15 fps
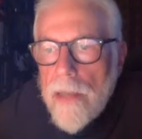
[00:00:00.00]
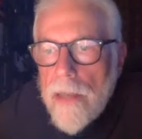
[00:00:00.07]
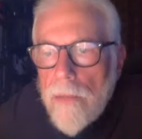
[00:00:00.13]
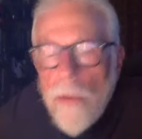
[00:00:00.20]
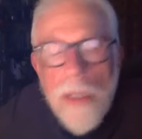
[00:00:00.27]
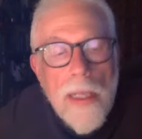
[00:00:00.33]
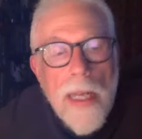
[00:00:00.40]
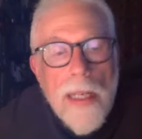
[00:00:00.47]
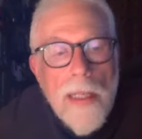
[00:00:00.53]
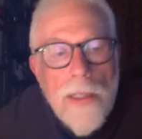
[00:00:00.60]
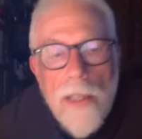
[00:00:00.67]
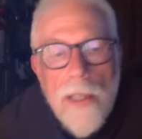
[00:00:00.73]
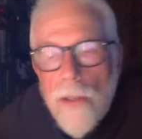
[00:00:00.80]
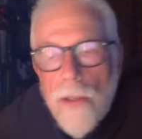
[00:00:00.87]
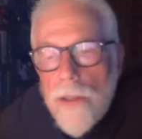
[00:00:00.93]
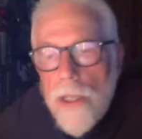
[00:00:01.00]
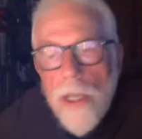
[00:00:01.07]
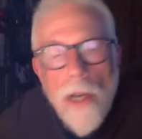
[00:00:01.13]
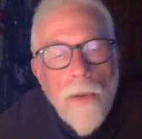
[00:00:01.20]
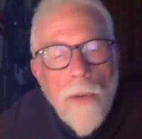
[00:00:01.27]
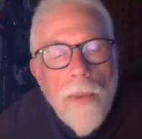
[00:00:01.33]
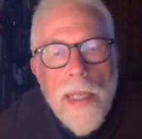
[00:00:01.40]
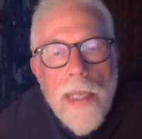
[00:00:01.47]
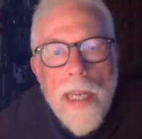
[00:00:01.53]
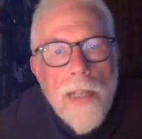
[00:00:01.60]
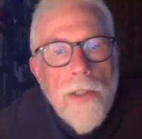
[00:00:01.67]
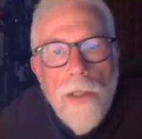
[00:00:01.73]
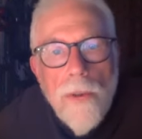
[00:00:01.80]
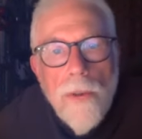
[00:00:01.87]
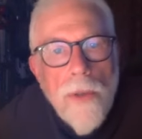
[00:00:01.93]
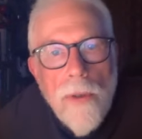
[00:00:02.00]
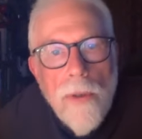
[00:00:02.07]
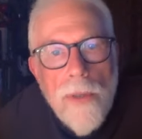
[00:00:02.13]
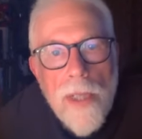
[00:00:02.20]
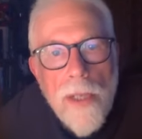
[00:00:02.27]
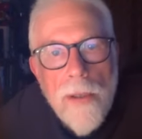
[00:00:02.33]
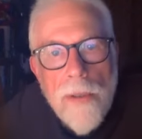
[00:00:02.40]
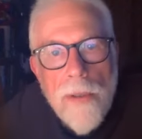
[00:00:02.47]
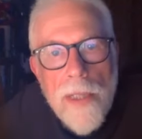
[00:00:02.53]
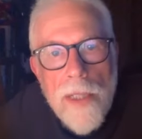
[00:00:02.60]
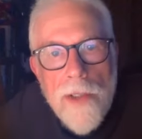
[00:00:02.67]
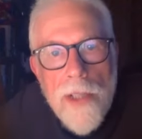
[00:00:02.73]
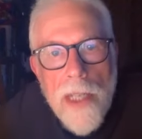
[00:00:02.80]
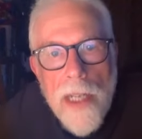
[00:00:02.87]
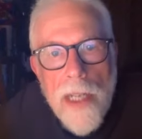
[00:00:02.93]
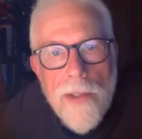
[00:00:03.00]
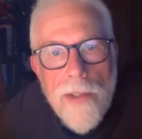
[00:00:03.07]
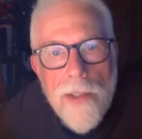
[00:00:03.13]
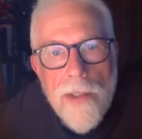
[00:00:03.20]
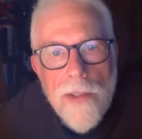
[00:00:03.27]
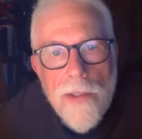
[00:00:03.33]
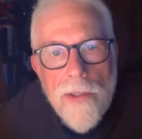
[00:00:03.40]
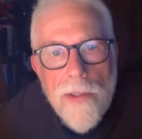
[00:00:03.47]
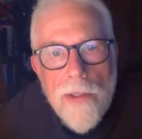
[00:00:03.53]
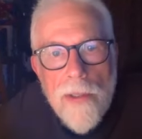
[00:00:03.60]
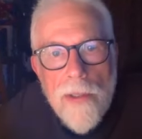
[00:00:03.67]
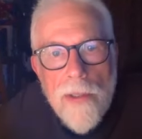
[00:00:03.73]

Well, like in the OTO, we can't do OTO initiations